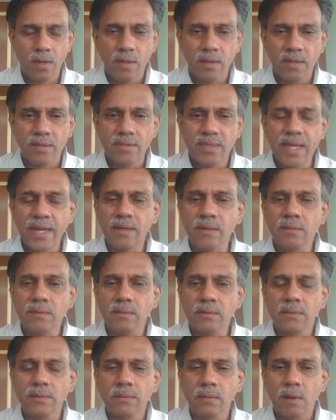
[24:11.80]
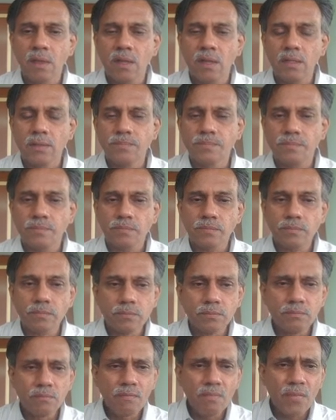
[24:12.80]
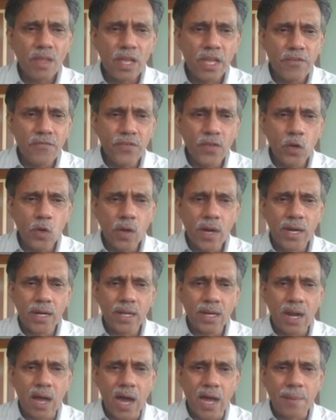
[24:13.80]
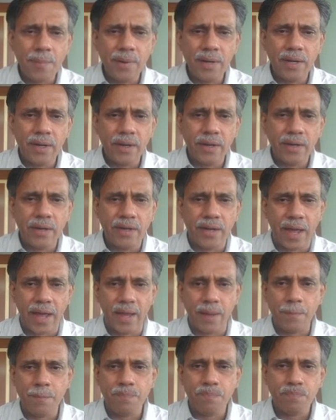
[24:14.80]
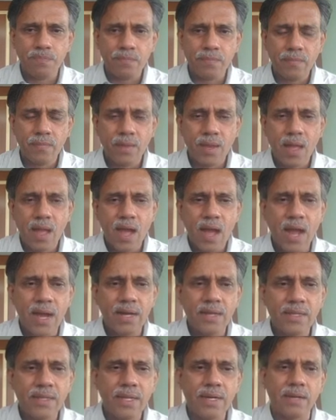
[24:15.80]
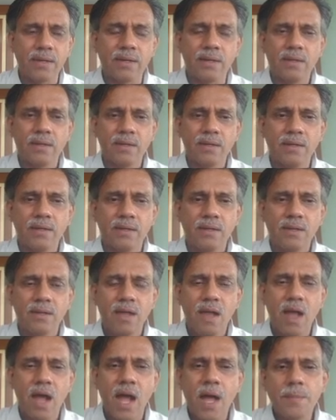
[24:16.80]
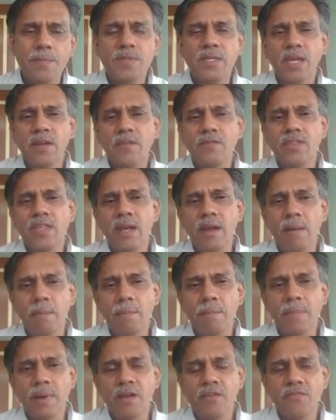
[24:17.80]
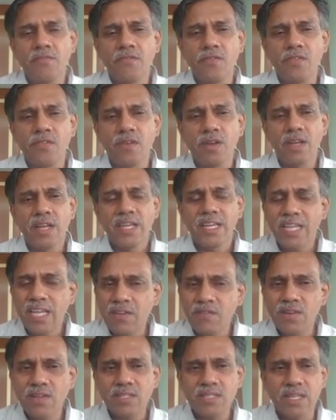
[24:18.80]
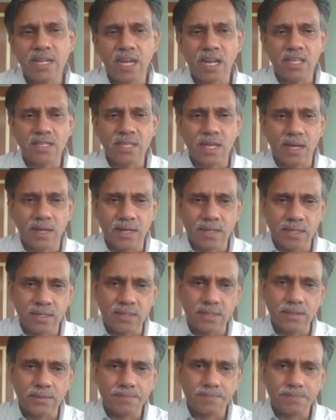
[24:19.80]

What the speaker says: Then, if you look at an arbitrary time and then observe the number of events that has occurred,